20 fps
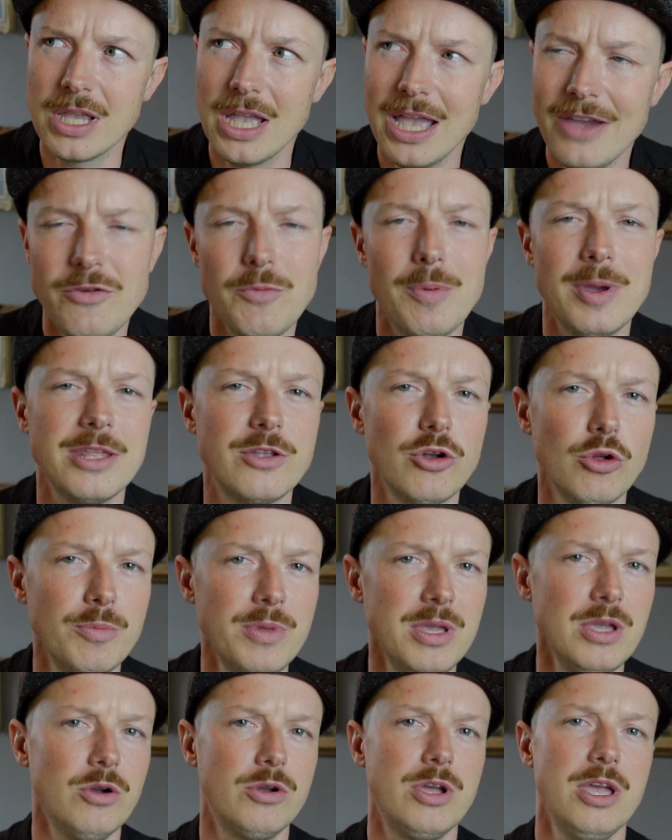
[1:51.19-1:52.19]
Everybody told
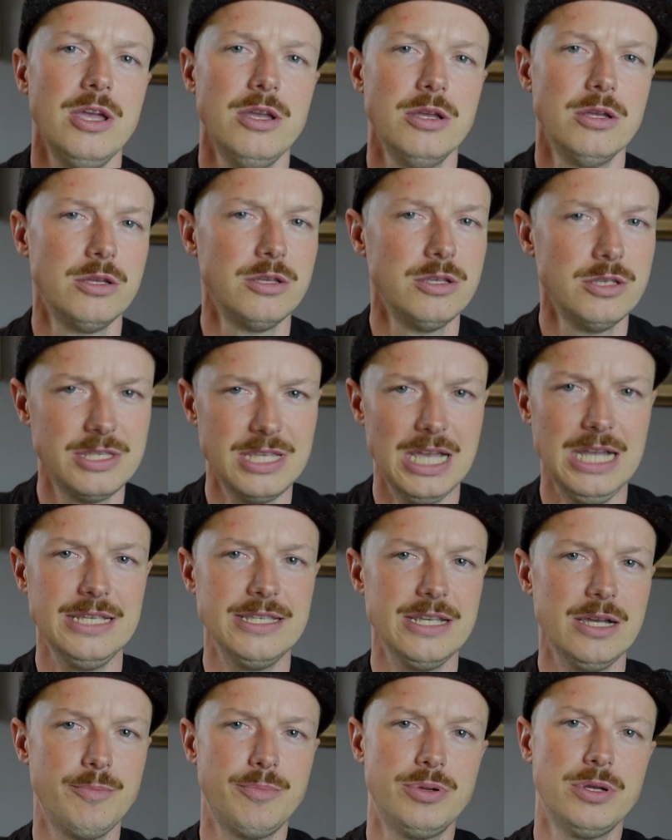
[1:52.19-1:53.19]
me, okay,
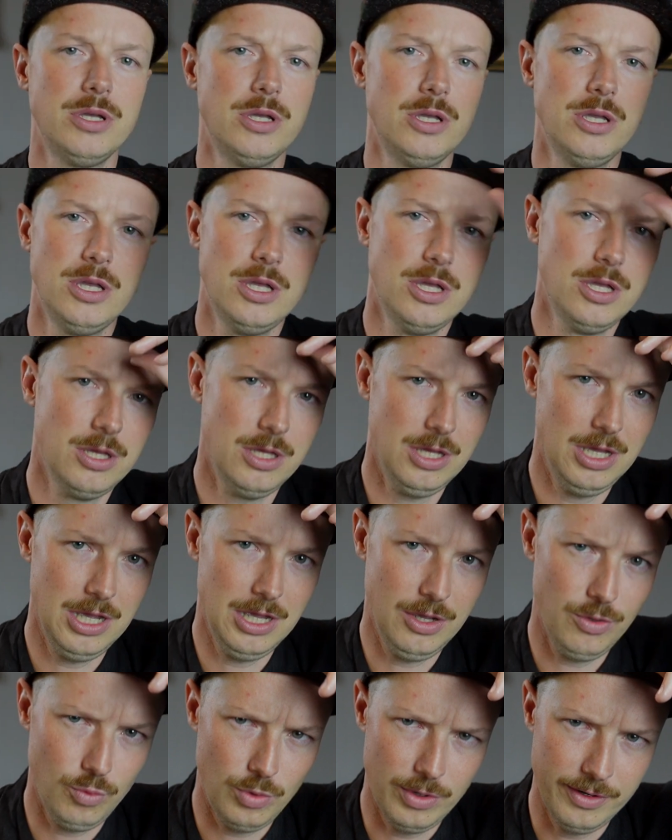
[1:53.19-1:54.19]
size up
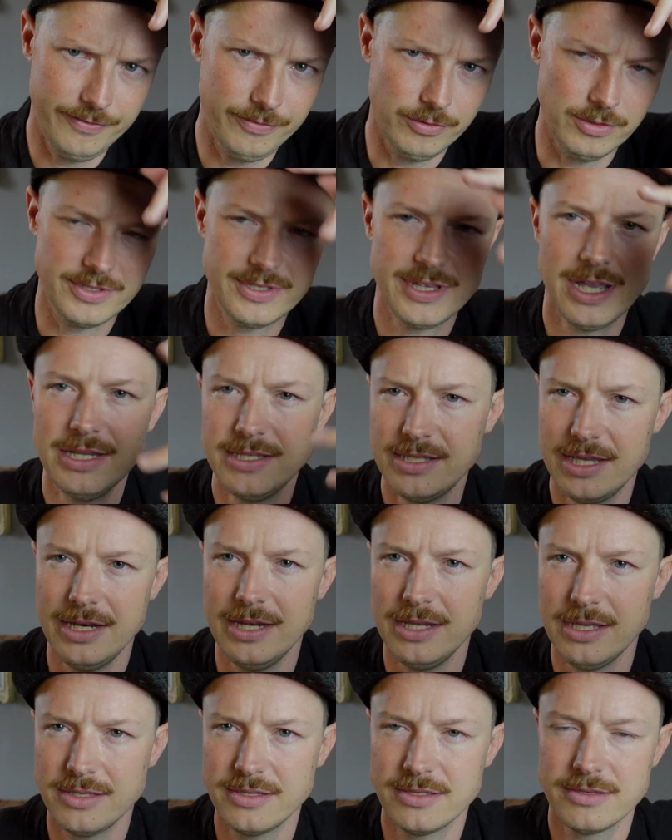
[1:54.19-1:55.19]
one full size,
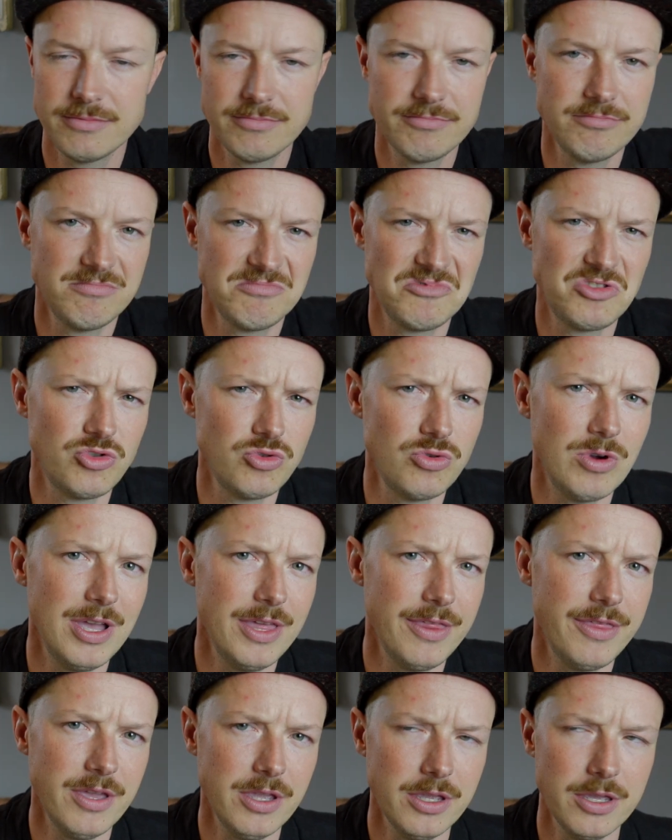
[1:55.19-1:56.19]
and it's true, I
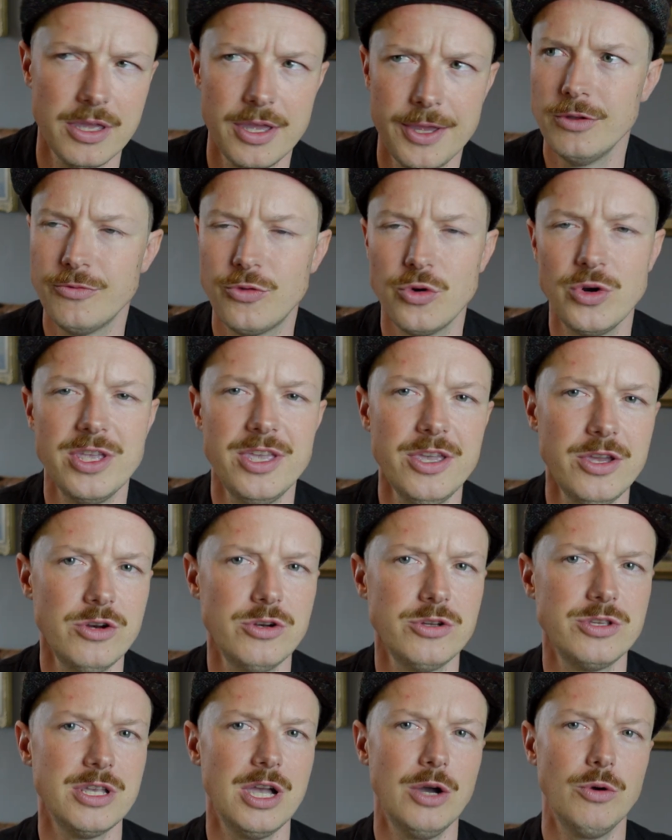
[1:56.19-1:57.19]
think. For
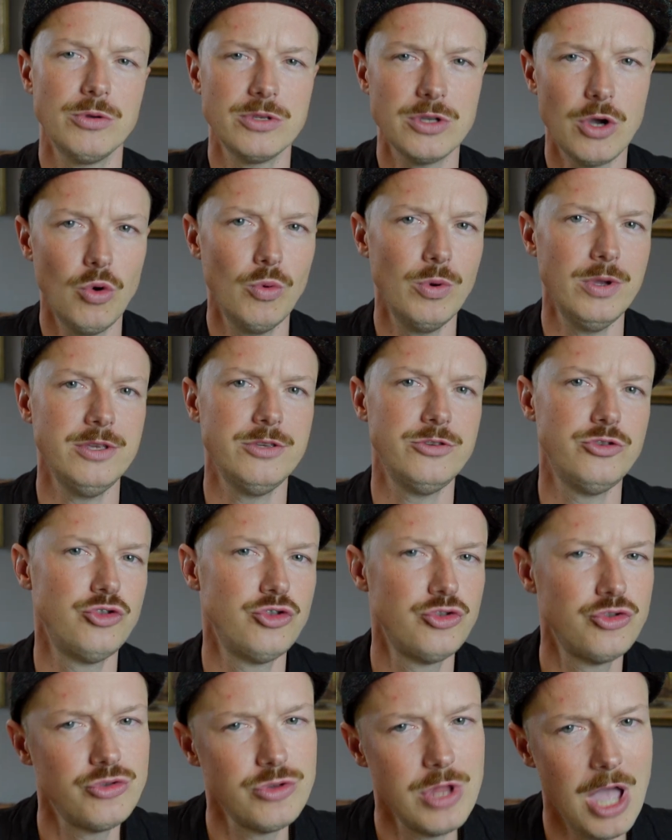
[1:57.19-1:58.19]
years, I was
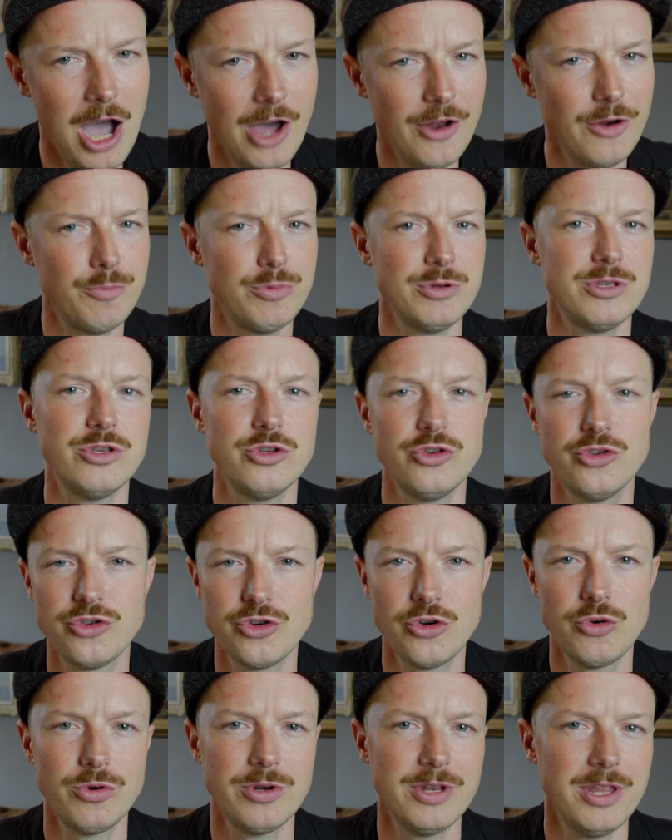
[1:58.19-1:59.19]
always 100%
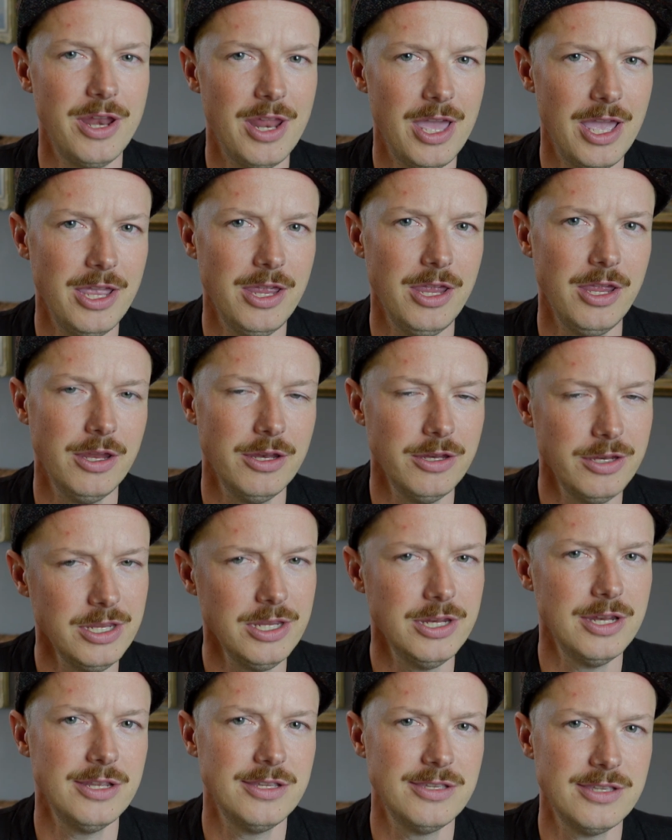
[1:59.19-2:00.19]
sure that I
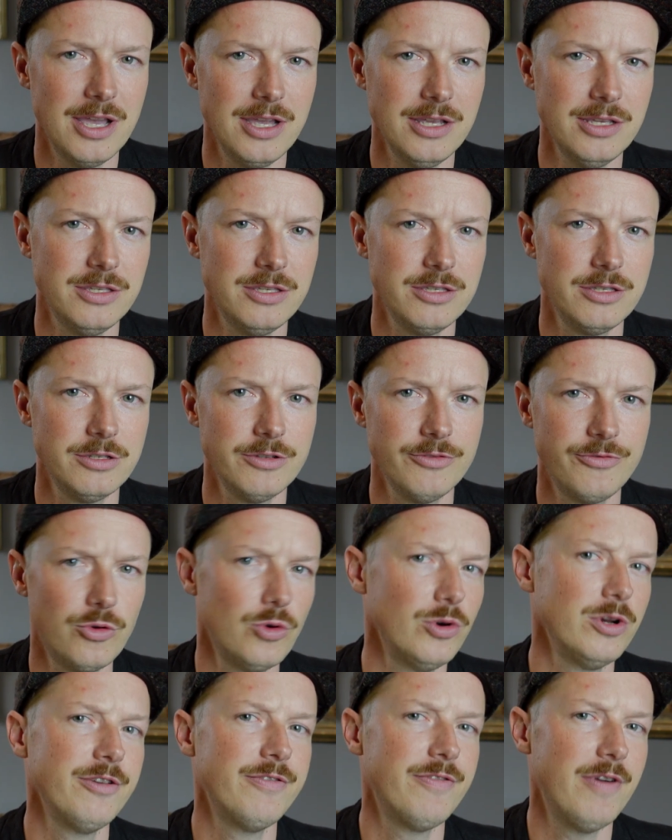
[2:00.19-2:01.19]
need a size
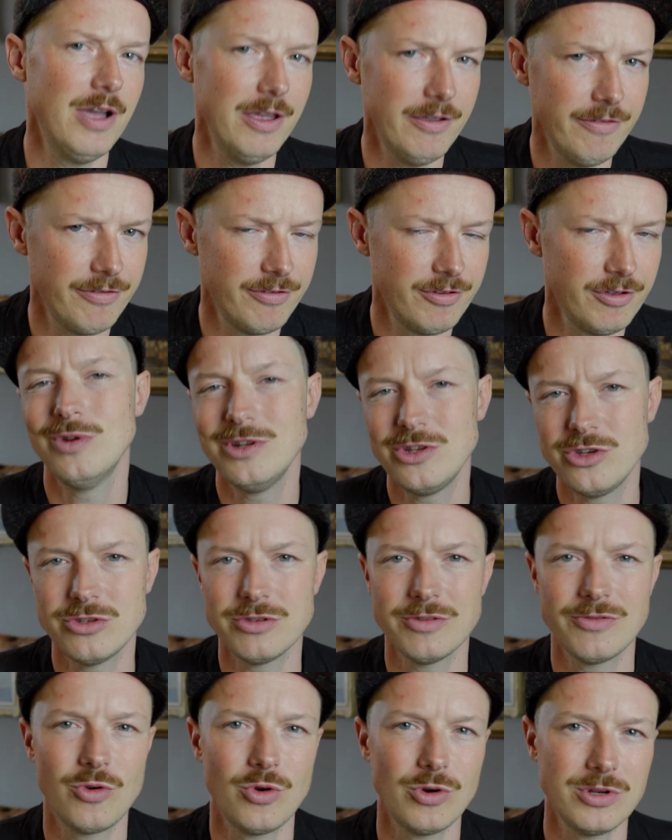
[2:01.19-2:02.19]
45, which is
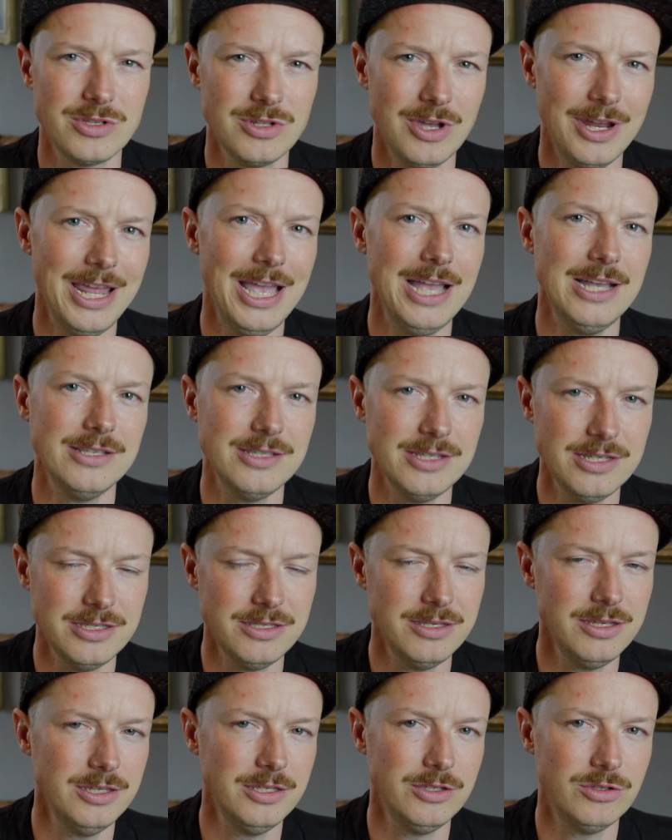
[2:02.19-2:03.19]
of course not as
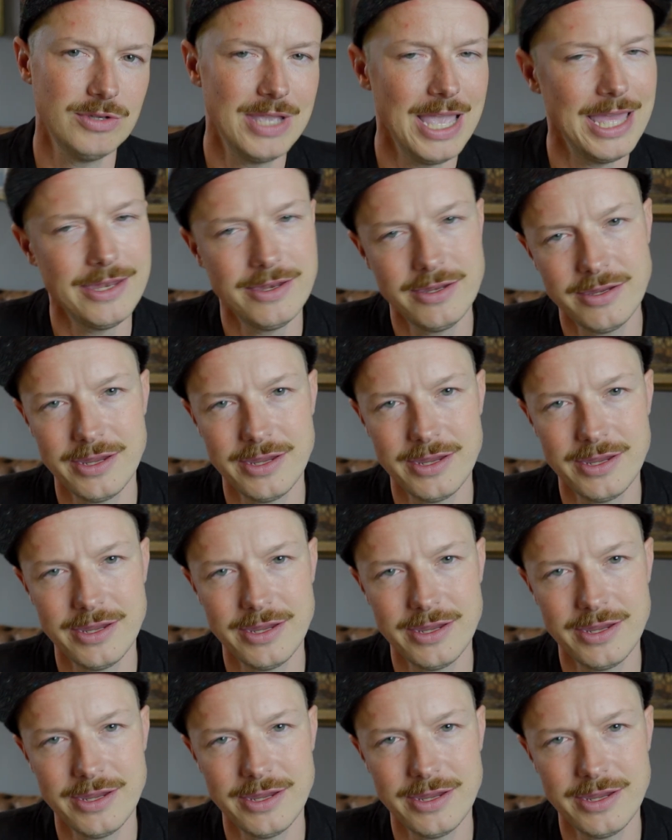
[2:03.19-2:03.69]
easy to get